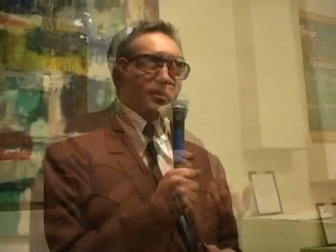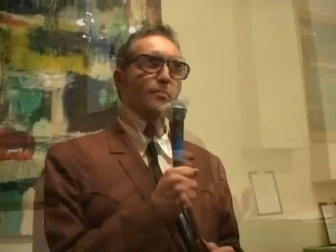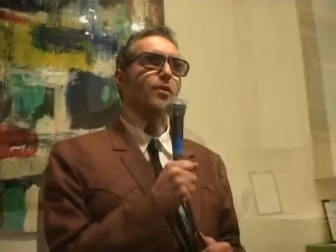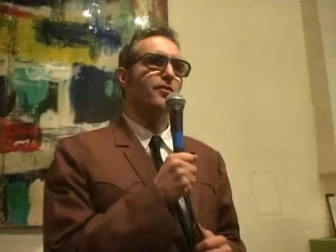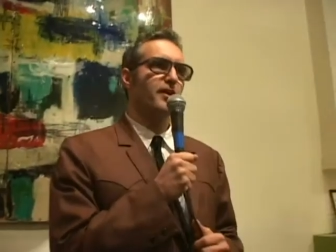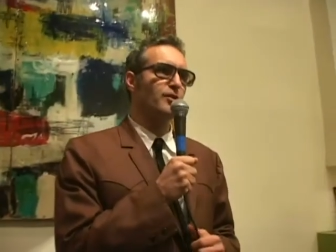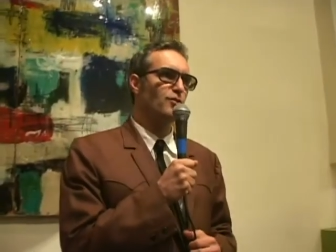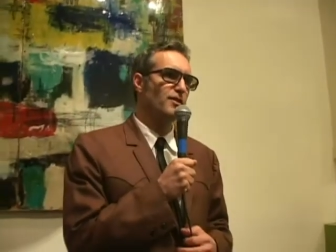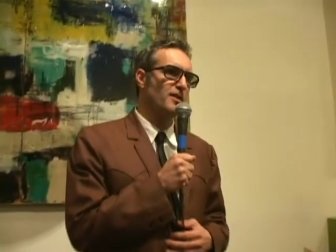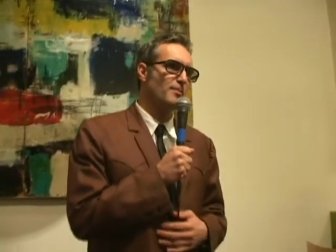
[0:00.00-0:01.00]
Well, thank you
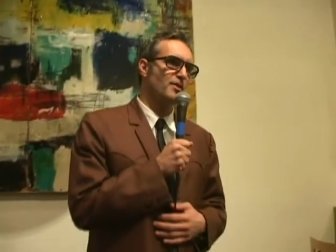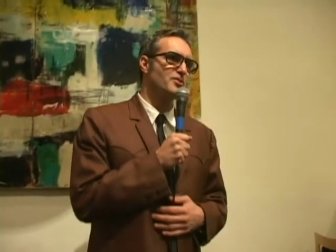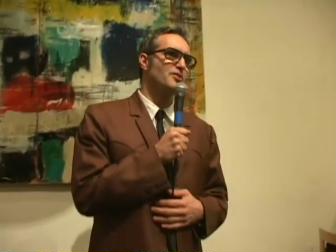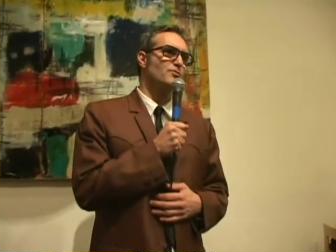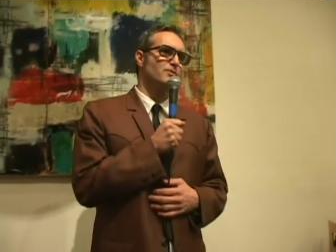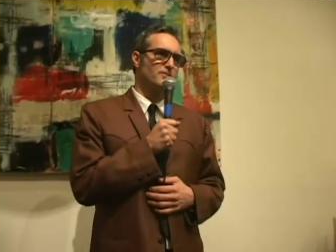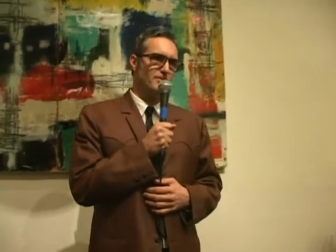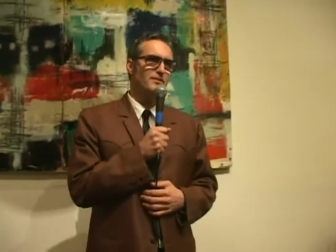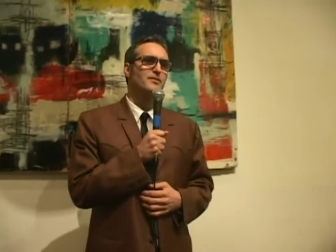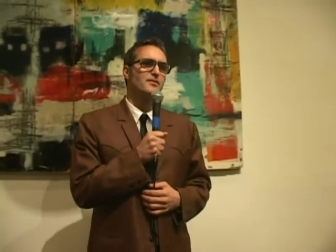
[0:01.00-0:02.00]
very much.
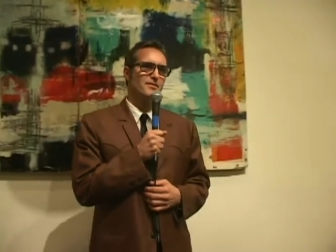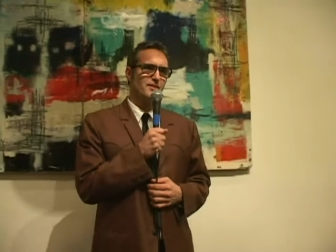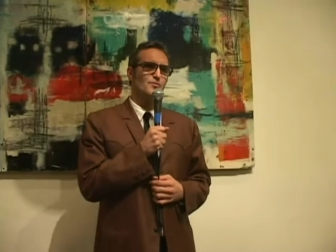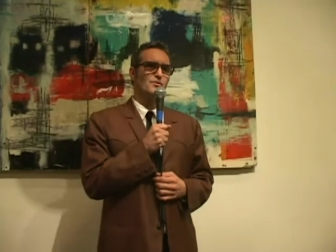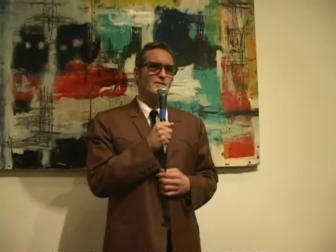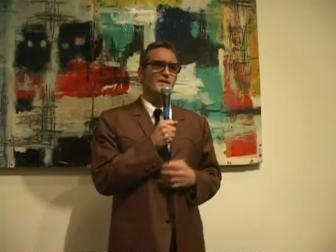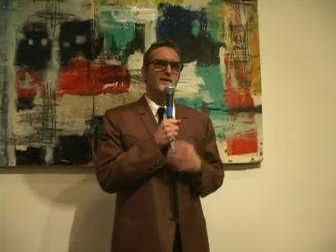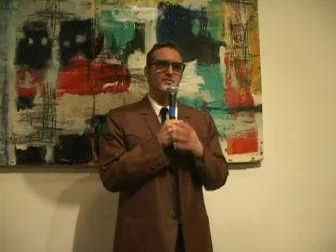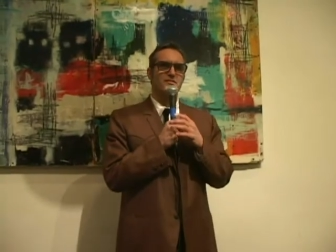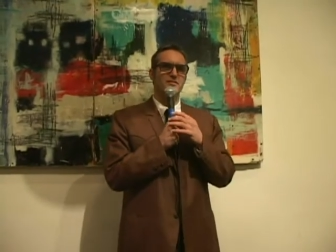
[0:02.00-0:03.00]
This was a
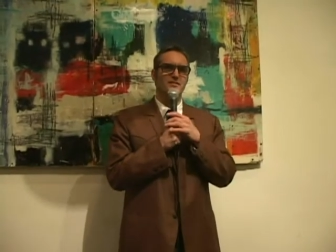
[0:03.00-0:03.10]
nice